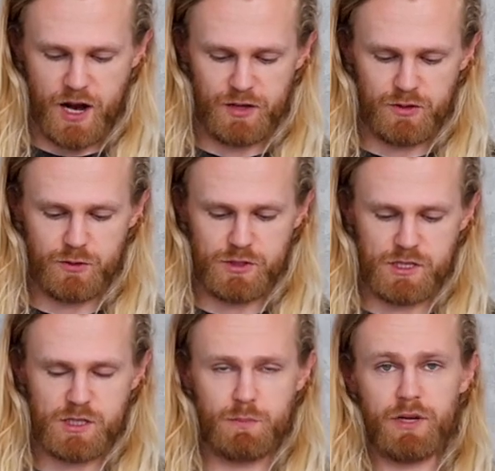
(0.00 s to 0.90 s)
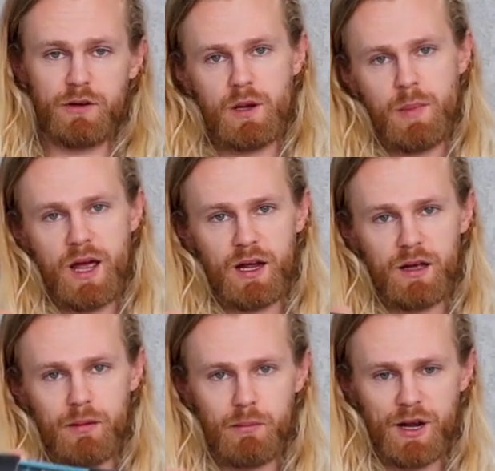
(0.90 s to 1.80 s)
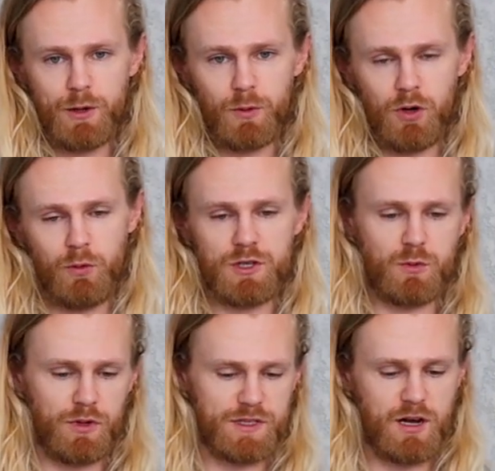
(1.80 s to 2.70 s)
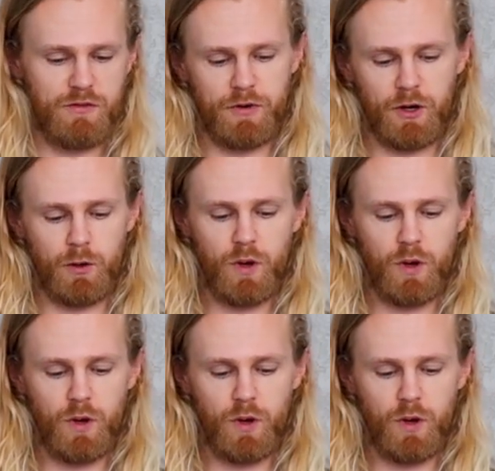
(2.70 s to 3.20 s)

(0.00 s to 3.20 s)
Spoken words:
I used this Puribag Micro, which worked out very